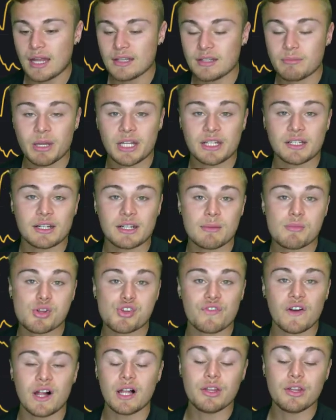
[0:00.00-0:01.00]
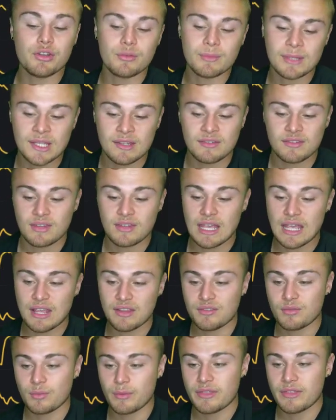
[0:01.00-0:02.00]
depending on how much volume
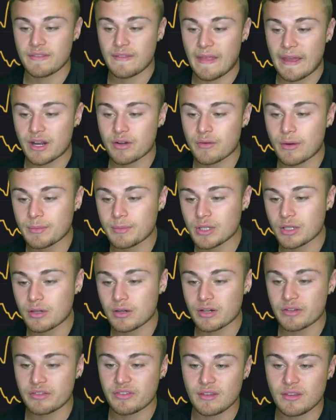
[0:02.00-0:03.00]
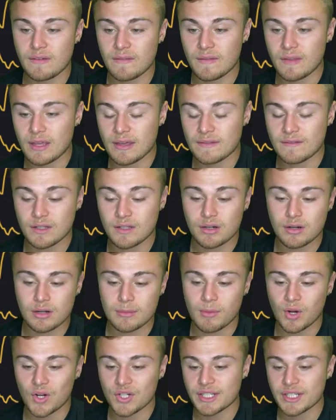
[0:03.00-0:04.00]
is within that cryptocurrency and the
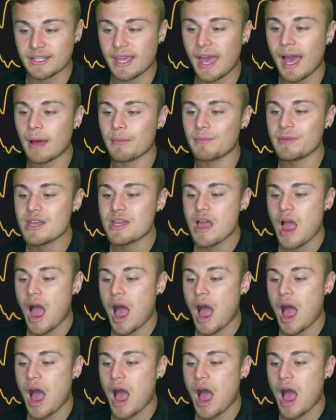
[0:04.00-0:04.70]
current market cap.